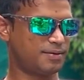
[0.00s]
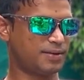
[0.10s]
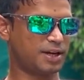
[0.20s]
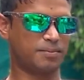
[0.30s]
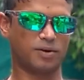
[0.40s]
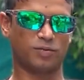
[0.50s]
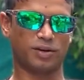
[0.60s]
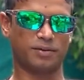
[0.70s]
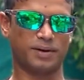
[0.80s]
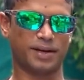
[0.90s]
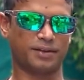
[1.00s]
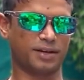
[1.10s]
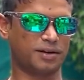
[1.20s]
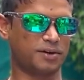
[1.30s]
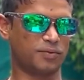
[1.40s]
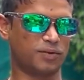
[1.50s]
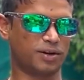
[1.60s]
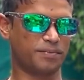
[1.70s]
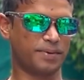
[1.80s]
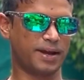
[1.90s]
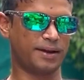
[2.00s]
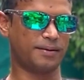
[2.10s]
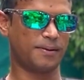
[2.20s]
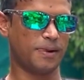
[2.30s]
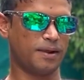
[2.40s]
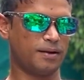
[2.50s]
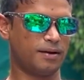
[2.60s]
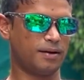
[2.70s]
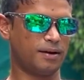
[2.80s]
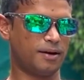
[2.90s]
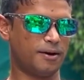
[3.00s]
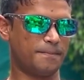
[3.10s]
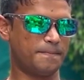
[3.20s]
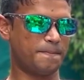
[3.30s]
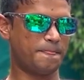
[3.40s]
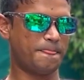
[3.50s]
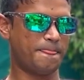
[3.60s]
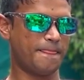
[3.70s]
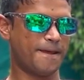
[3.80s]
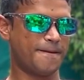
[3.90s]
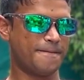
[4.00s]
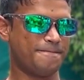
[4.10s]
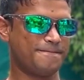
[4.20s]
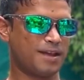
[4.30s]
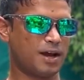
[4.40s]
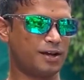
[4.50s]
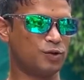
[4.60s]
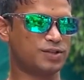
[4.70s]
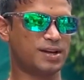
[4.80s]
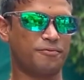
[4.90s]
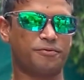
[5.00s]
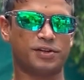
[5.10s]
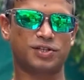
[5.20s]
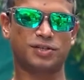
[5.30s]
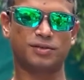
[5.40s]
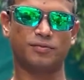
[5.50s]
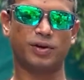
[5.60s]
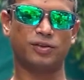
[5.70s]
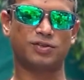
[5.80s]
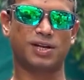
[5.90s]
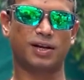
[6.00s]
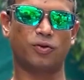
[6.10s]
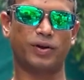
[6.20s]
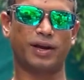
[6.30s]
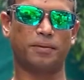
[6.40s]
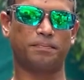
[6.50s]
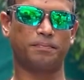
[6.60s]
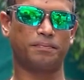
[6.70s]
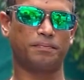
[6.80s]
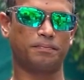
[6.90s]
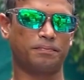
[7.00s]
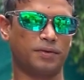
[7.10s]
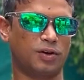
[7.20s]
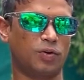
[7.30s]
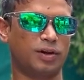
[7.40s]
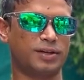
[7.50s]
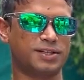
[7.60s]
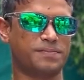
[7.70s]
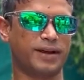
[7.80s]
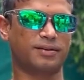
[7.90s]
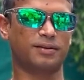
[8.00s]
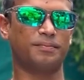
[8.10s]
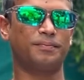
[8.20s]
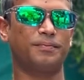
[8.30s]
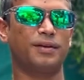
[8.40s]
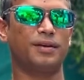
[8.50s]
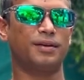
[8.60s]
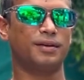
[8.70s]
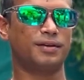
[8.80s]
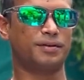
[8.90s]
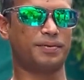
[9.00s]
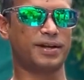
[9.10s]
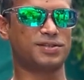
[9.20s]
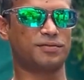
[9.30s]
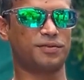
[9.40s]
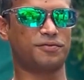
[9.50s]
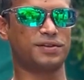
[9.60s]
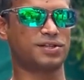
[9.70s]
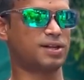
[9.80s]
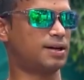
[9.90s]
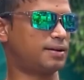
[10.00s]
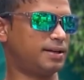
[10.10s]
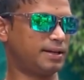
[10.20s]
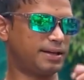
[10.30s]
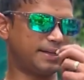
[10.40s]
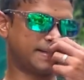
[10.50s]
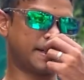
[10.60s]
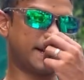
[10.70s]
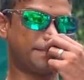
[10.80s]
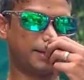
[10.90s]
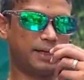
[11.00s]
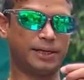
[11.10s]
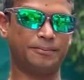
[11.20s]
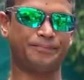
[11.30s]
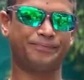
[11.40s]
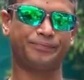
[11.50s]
think about what you're buying. Think about what you're paying. I know some fish, when you start going up the quality spectrum, the price of the fish start increasing rapidly.